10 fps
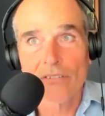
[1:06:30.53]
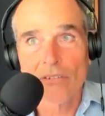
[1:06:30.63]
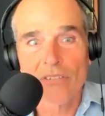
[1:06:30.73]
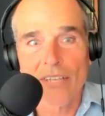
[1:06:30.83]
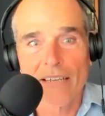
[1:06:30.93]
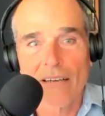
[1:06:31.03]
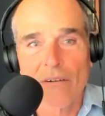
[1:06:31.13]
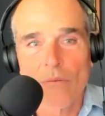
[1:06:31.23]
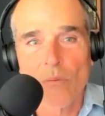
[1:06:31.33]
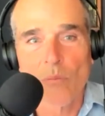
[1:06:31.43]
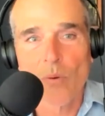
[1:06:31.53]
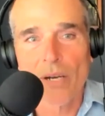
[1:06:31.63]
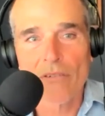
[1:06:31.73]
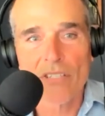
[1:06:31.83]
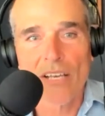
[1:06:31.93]
So it's like, well,
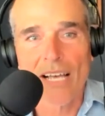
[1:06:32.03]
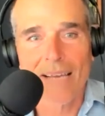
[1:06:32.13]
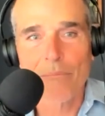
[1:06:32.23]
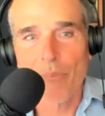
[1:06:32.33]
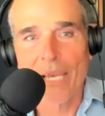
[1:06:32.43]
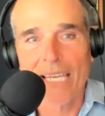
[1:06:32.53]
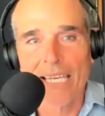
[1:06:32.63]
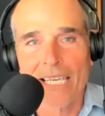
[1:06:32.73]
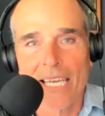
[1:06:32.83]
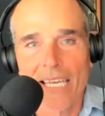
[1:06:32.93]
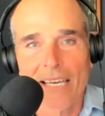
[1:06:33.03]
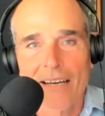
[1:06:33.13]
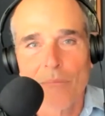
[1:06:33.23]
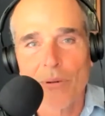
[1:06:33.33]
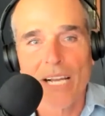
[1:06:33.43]
where is the, I'm panicky,
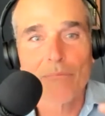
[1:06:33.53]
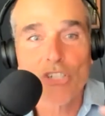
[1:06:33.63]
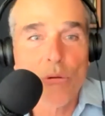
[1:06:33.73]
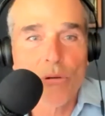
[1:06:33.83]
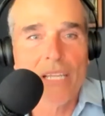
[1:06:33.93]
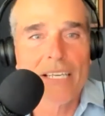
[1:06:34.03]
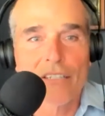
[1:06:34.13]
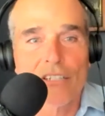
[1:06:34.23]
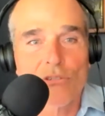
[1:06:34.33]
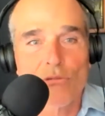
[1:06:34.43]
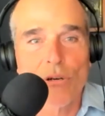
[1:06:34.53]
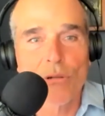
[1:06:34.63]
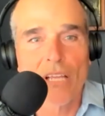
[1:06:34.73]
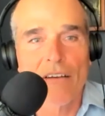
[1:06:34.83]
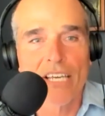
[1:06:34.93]
but I'm totally in
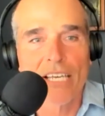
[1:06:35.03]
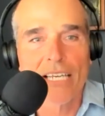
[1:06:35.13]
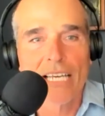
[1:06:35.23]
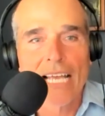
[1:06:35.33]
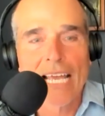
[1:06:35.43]
control of it.